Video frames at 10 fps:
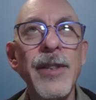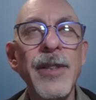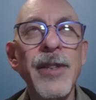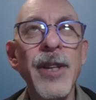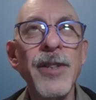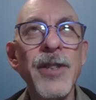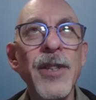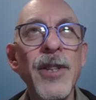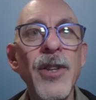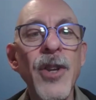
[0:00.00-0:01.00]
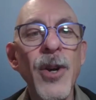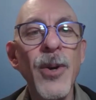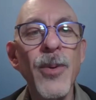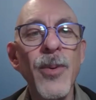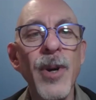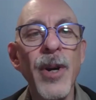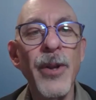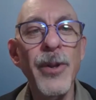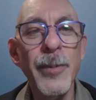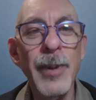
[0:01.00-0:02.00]
doesn't know
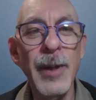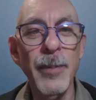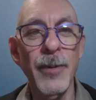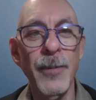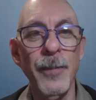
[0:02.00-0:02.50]
other people?